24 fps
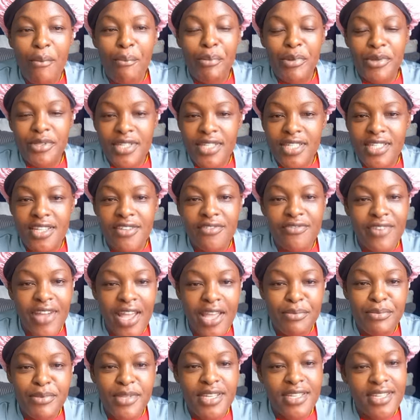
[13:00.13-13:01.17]
positive
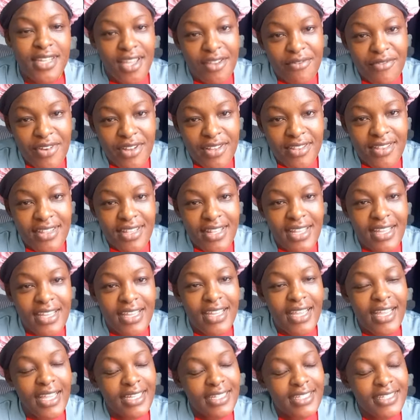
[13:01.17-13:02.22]
vibes and
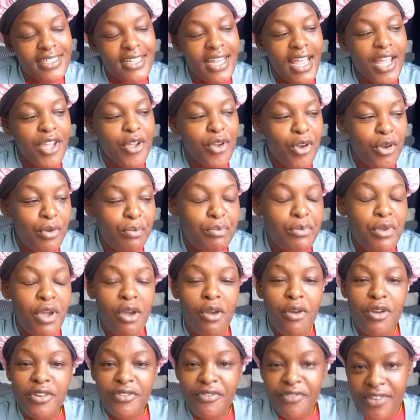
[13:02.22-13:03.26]
everything, and I hope you
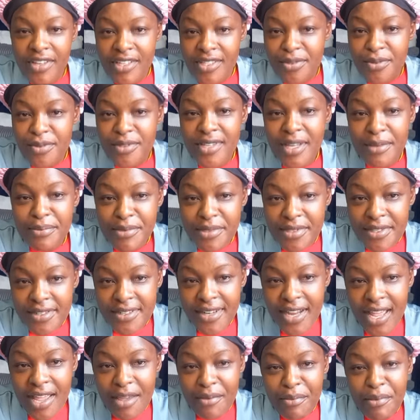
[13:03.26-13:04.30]
are convinced to
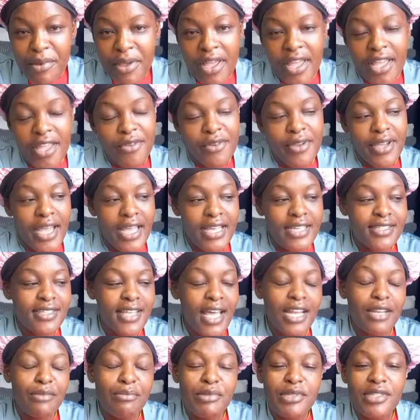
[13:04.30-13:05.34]
subscribe. You guys,
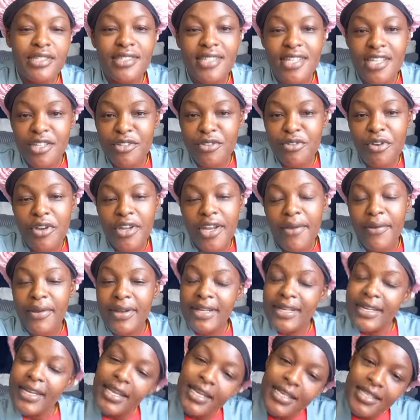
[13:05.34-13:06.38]
I'll be seeing you on our
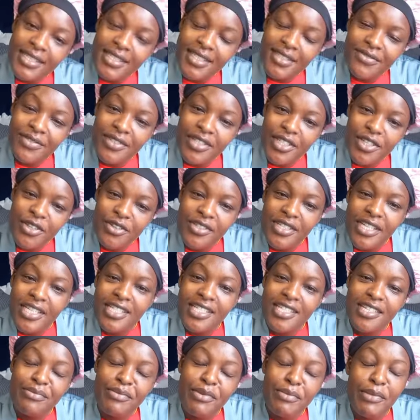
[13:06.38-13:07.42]
next video.
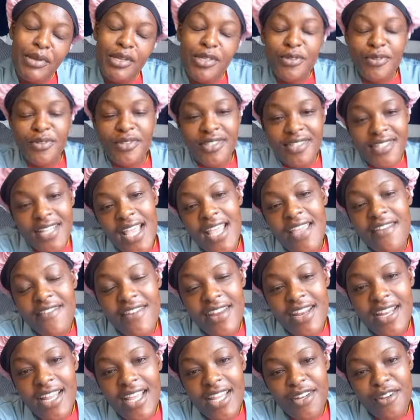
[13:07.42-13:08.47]
Just remember to stay
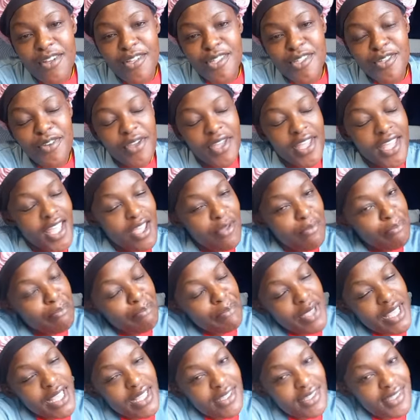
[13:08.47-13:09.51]
real and also
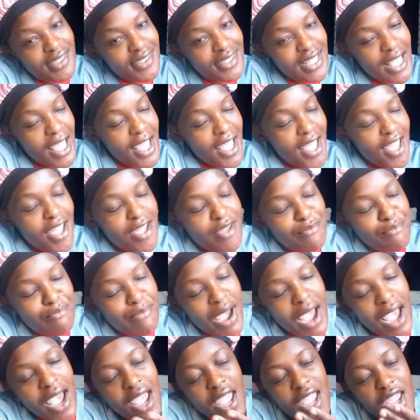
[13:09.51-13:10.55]
keep peace.
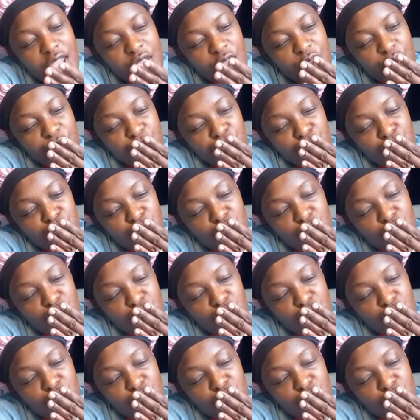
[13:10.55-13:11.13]
Bye.